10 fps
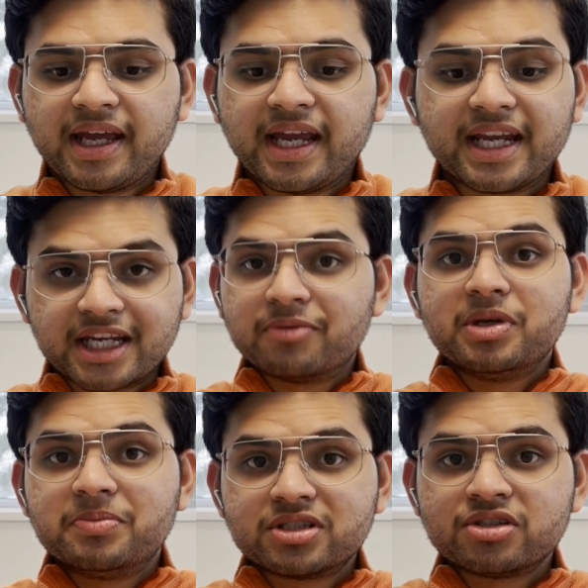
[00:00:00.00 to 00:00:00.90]
it can be
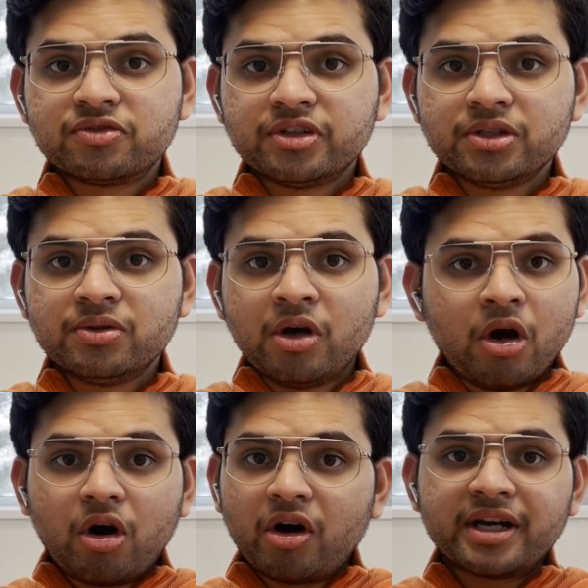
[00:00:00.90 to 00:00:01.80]
business for you,
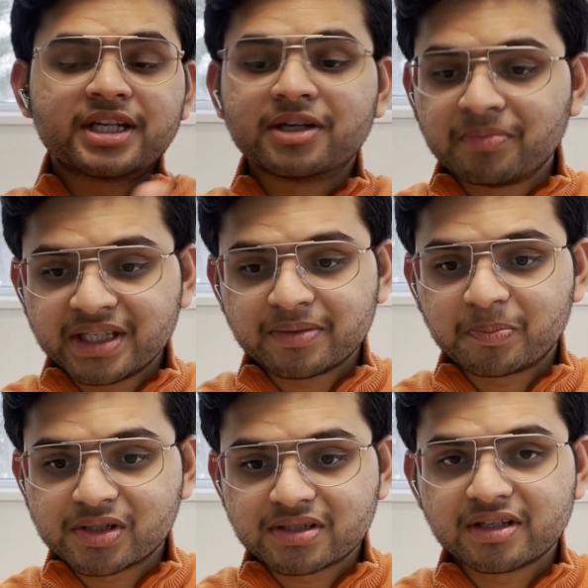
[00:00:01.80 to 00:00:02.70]
or it can be
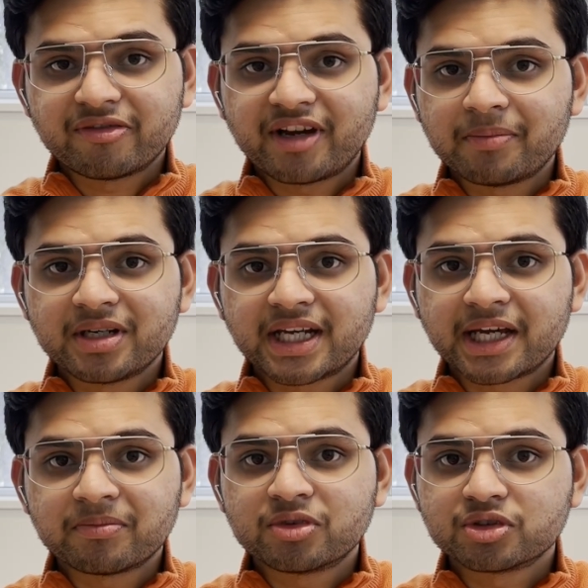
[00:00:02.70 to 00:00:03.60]
personal family
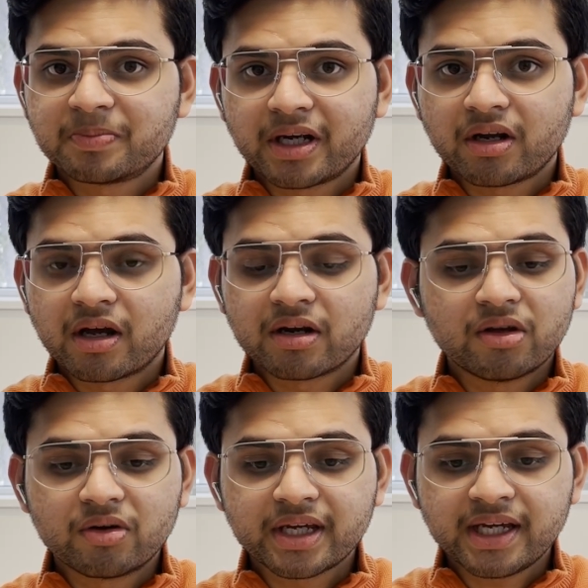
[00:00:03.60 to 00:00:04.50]
time to spend on.
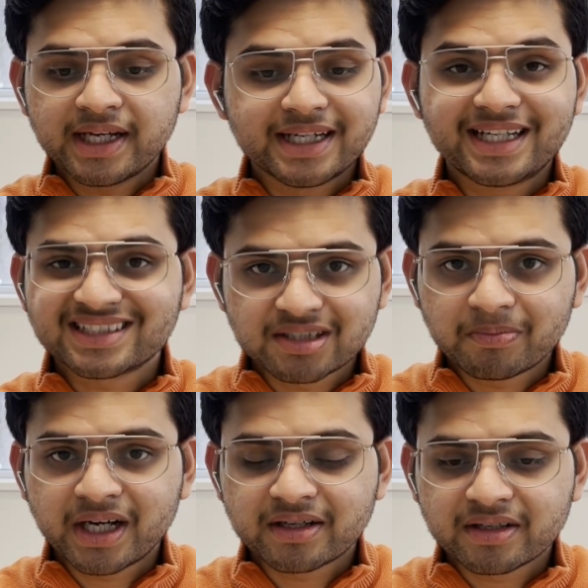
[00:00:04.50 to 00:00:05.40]
Okay, doesn't
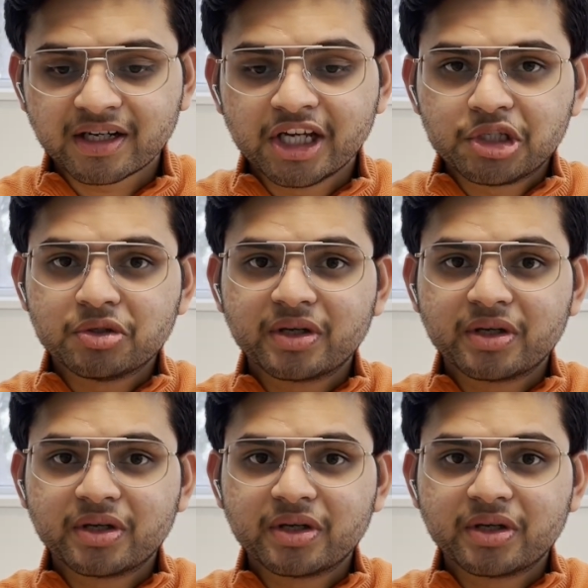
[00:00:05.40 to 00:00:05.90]
matter. You